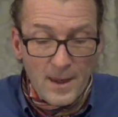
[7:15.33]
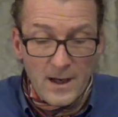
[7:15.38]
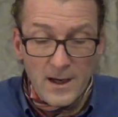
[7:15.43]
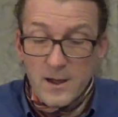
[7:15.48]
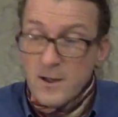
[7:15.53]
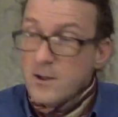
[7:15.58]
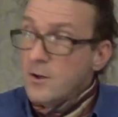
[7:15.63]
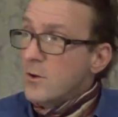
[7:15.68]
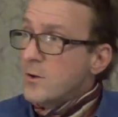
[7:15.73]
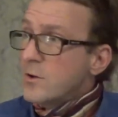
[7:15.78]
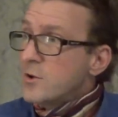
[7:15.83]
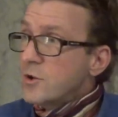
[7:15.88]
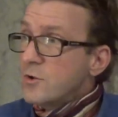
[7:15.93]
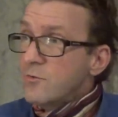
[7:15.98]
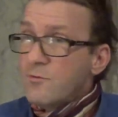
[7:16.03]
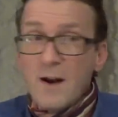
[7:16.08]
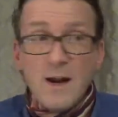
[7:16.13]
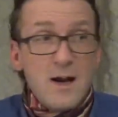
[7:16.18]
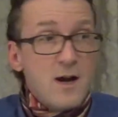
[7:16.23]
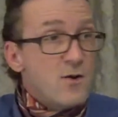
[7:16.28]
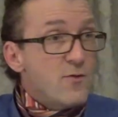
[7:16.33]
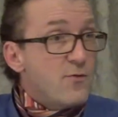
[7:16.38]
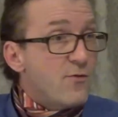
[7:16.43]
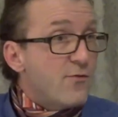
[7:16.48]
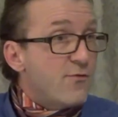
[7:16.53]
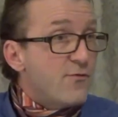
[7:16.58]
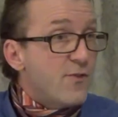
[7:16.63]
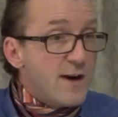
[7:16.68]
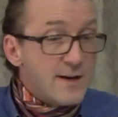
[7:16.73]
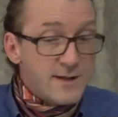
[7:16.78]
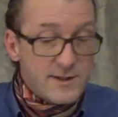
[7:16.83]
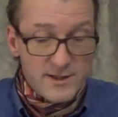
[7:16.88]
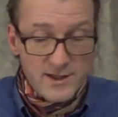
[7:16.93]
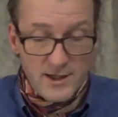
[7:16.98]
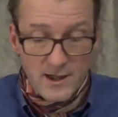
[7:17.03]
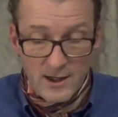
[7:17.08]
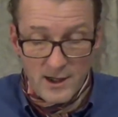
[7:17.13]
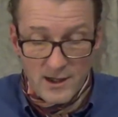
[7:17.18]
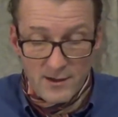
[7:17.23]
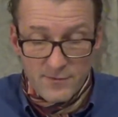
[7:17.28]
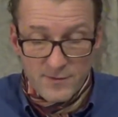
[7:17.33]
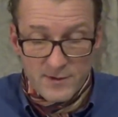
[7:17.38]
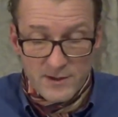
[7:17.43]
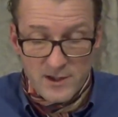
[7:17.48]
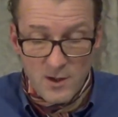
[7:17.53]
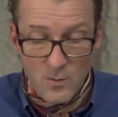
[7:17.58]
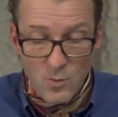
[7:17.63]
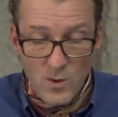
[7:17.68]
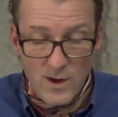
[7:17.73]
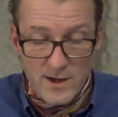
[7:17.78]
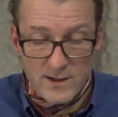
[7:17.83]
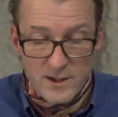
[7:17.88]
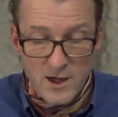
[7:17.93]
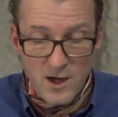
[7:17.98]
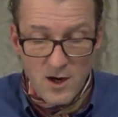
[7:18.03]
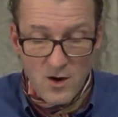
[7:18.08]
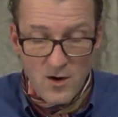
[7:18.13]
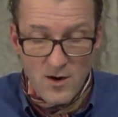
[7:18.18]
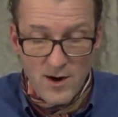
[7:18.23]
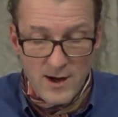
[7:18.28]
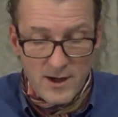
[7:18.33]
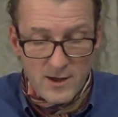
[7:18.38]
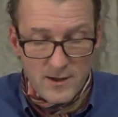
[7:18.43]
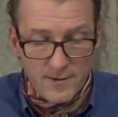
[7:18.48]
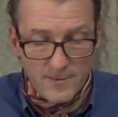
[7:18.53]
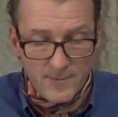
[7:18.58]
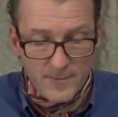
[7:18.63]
He looked around frantically for somewhere to hide.